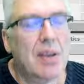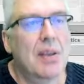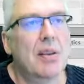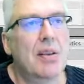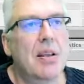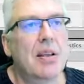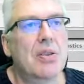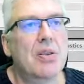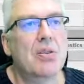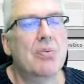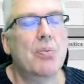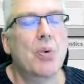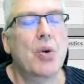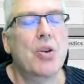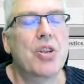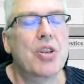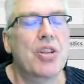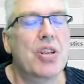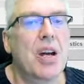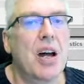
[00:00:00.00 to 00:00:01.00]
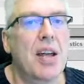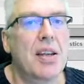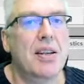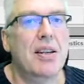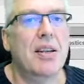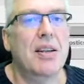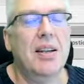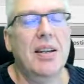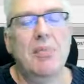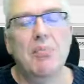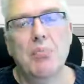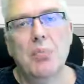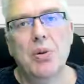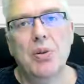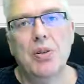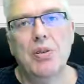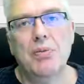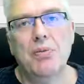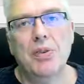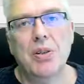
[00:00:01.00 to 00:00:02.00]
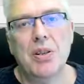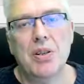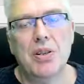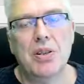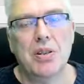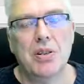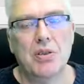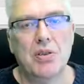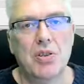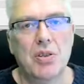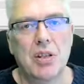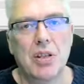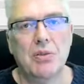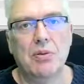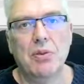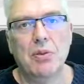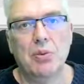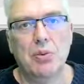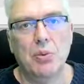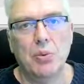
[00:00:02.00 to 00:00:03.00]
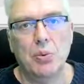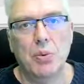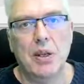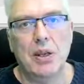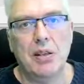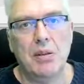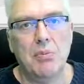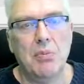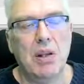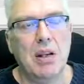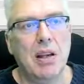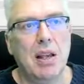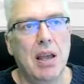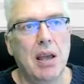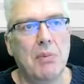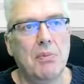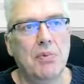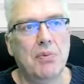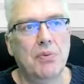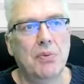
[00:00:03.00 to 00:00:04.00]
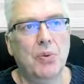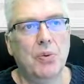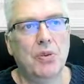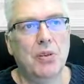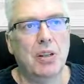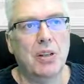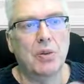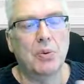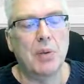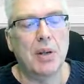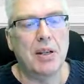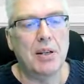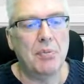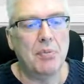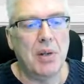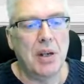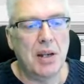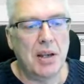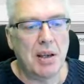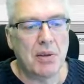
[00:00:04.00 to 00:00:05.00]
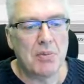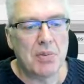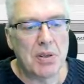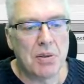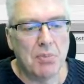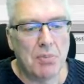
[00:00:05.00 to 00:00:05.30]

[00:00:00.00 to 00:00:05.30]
That's one-sided input, for instance 0 to 20 milliamps, 4 till 20 milliamps.